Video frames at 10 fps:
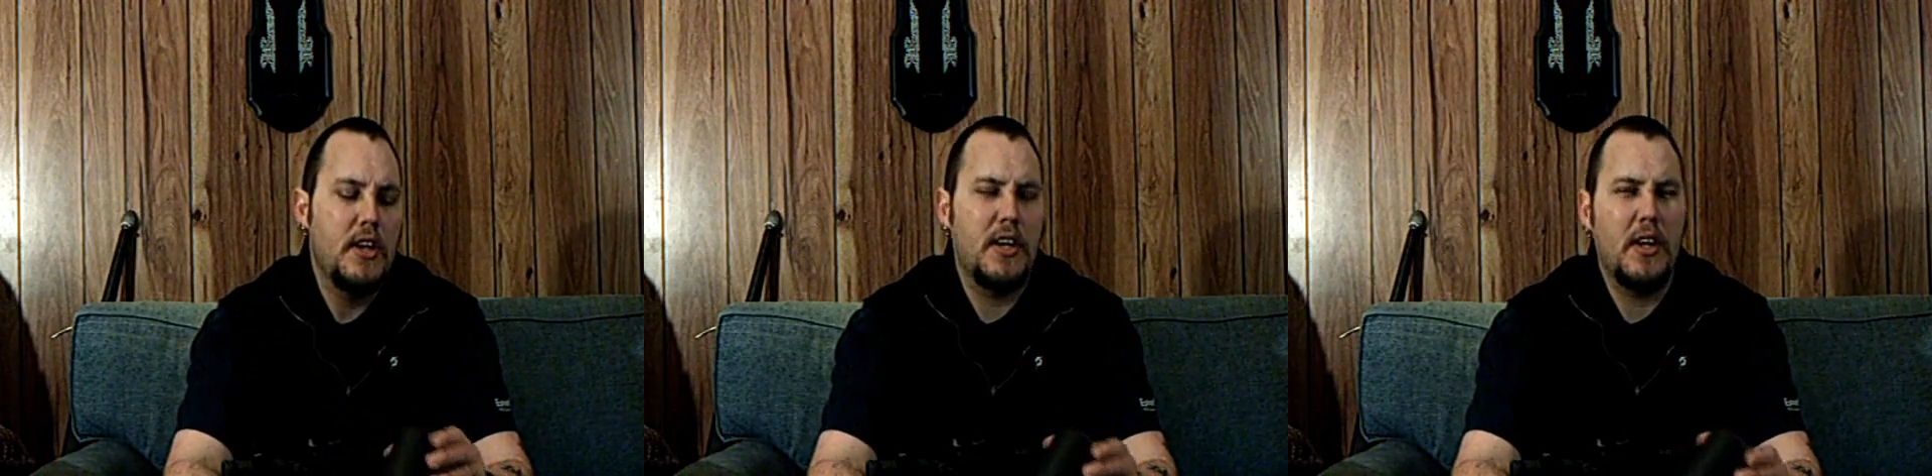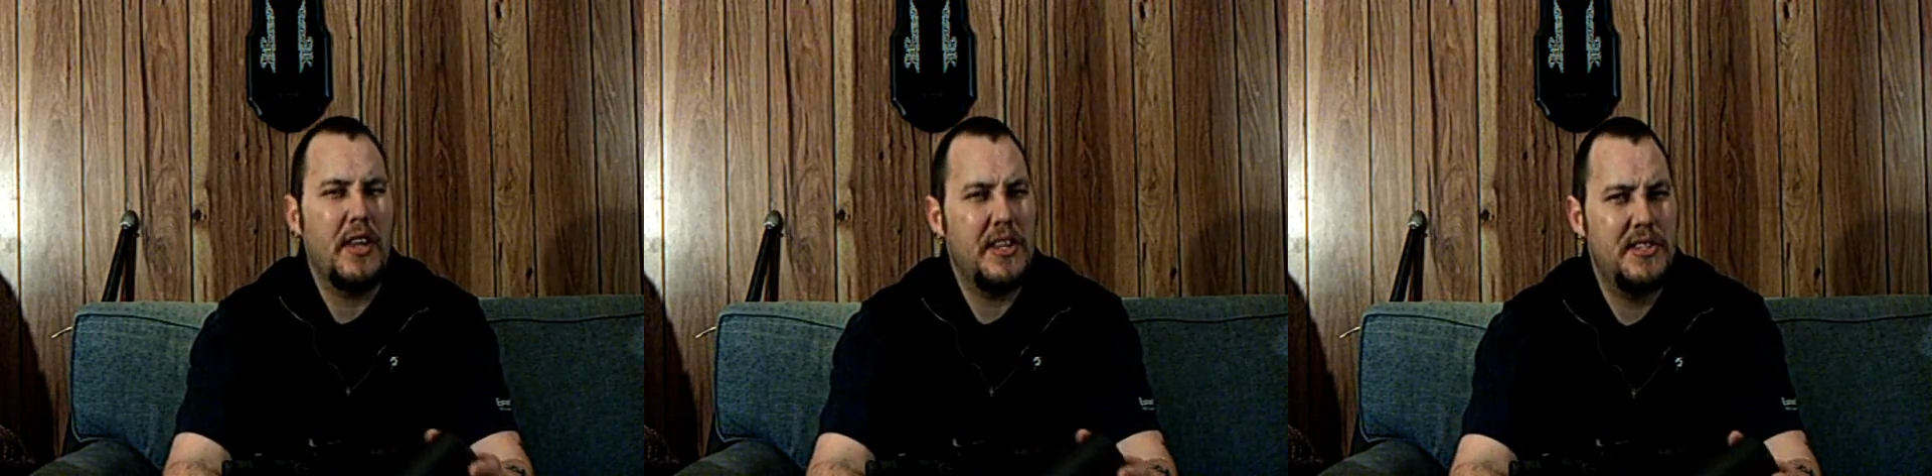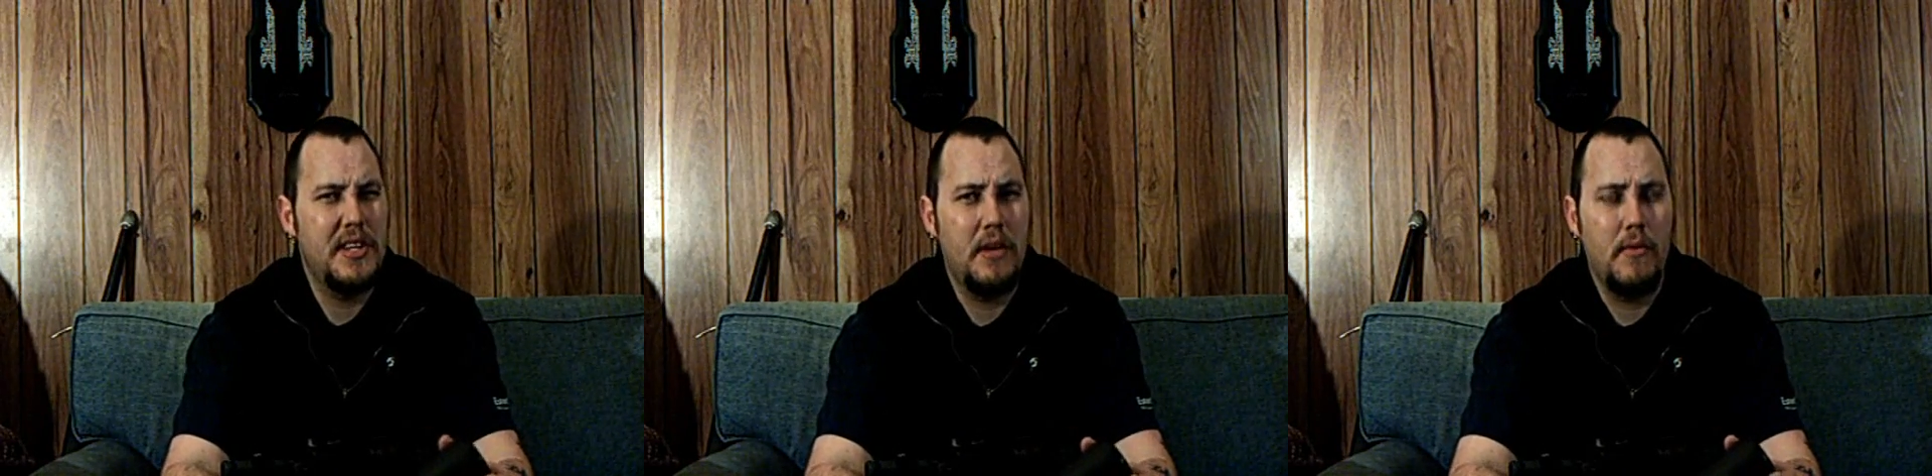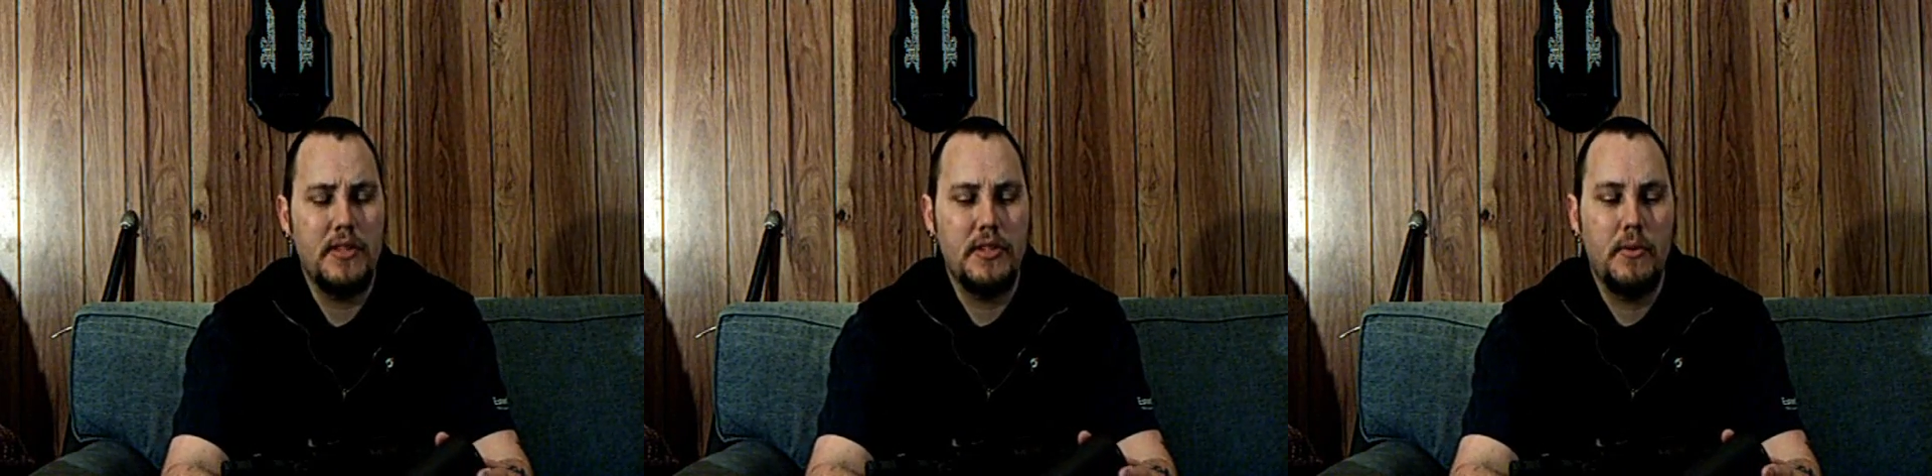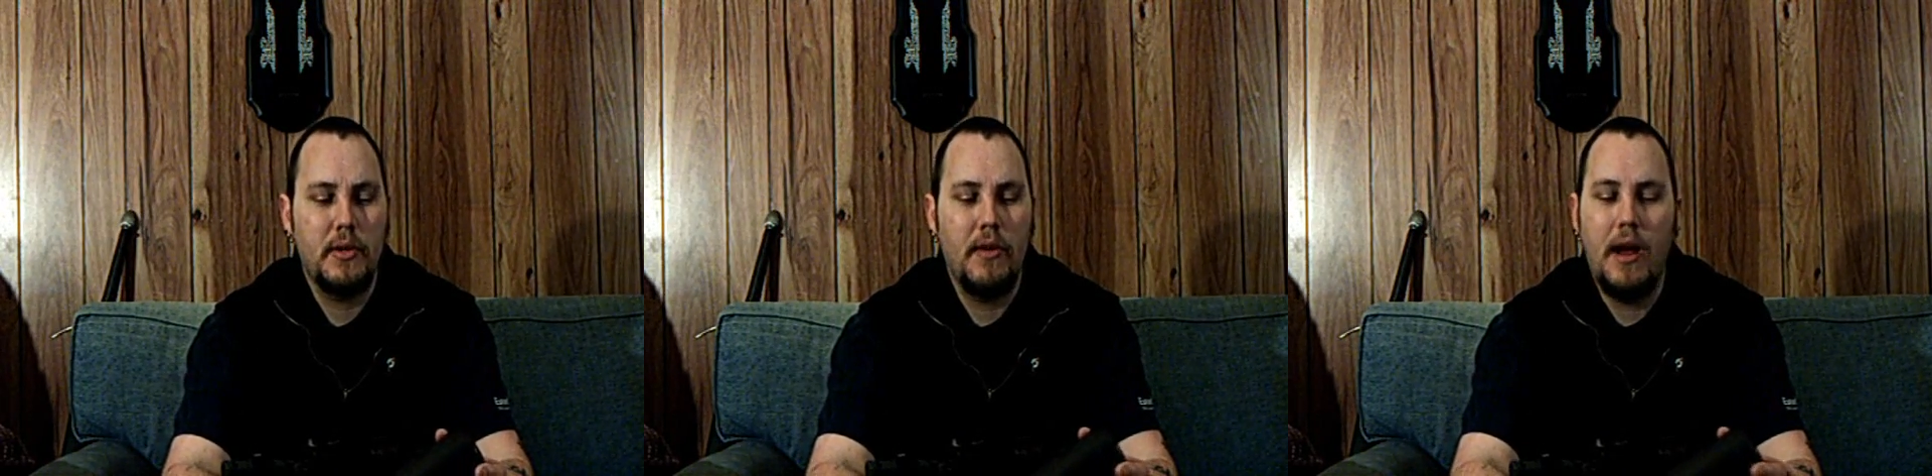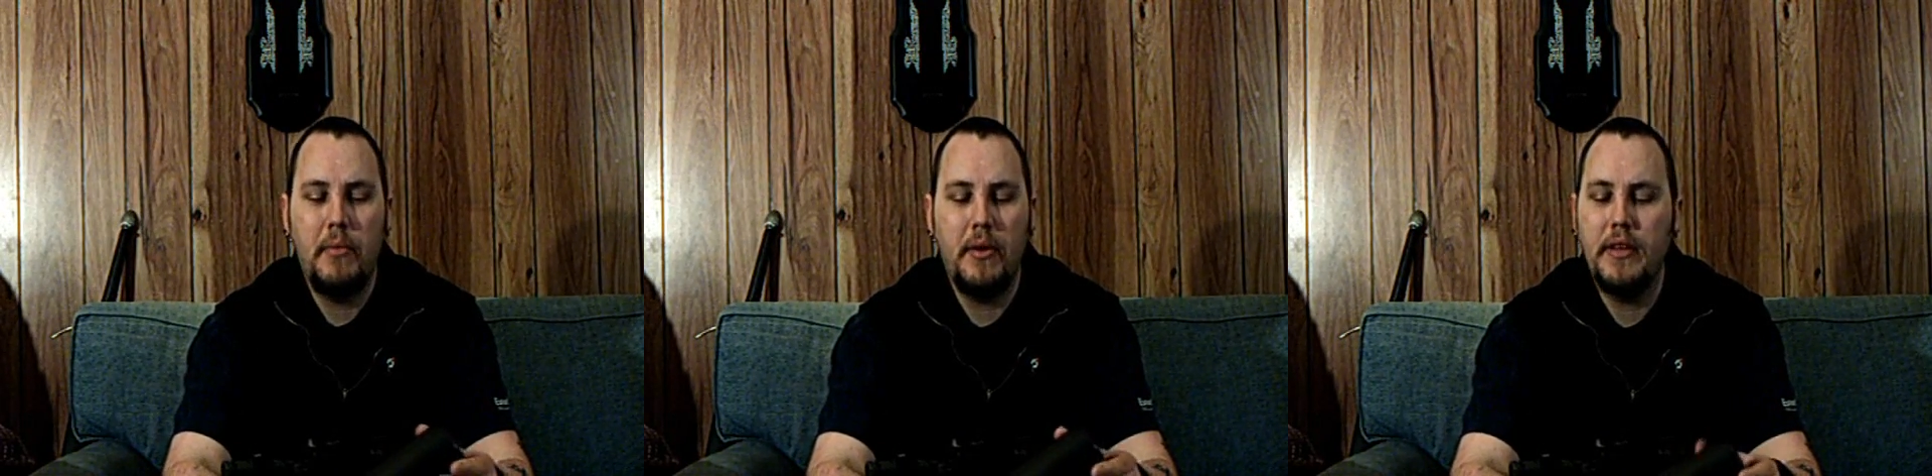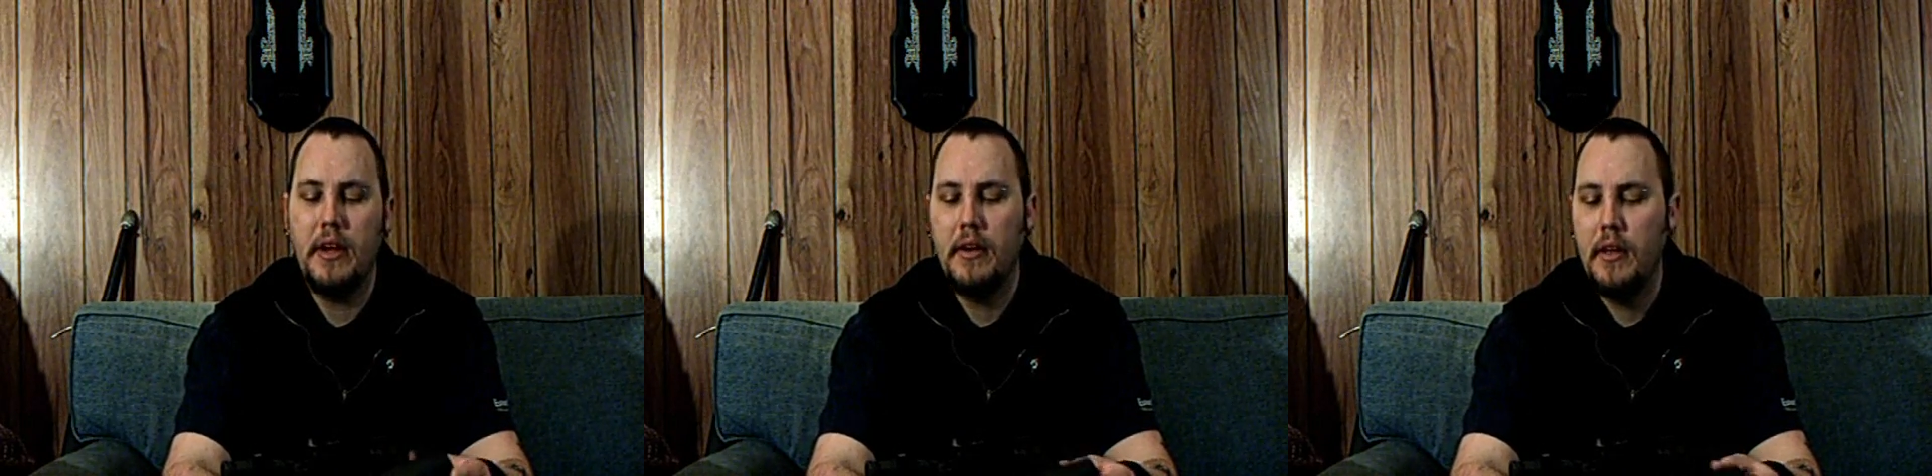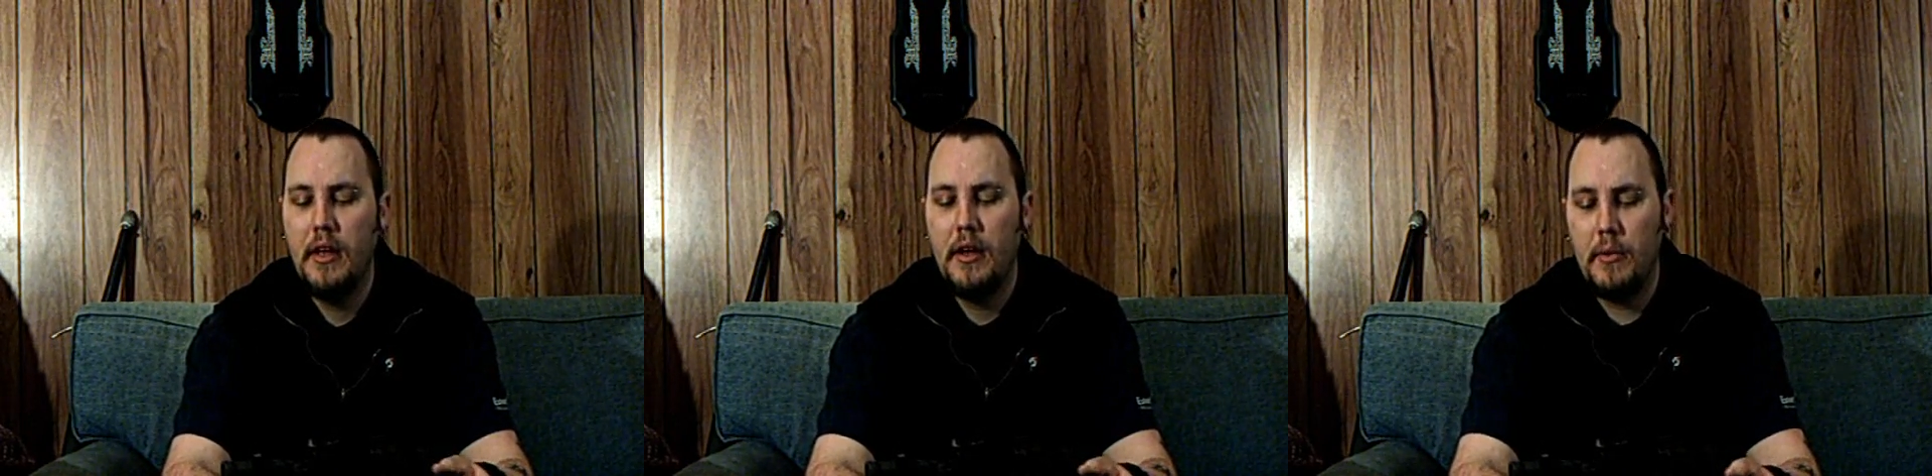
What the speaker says: you don't get all that sticky residue and crap on there,